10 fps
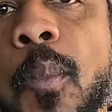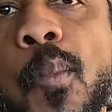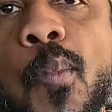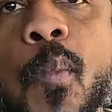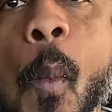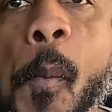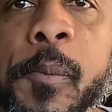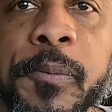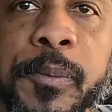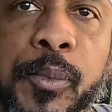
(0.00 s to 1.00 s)
We're brunching
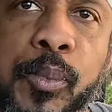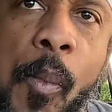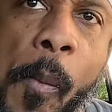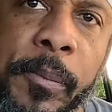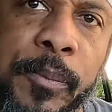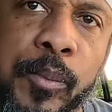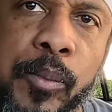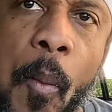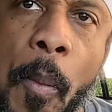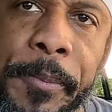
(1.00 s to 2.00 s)
all right.
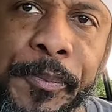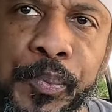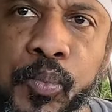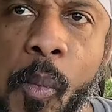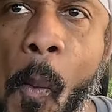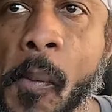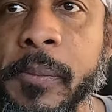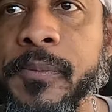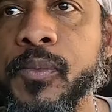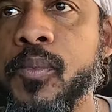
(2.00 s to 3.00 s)
Why can't I get pick up
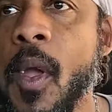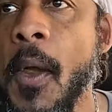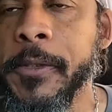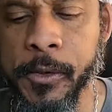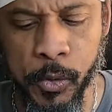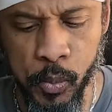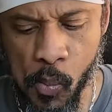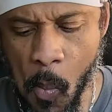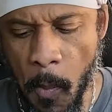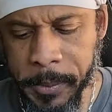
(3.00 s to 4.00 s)
the menu? Hang on, guys.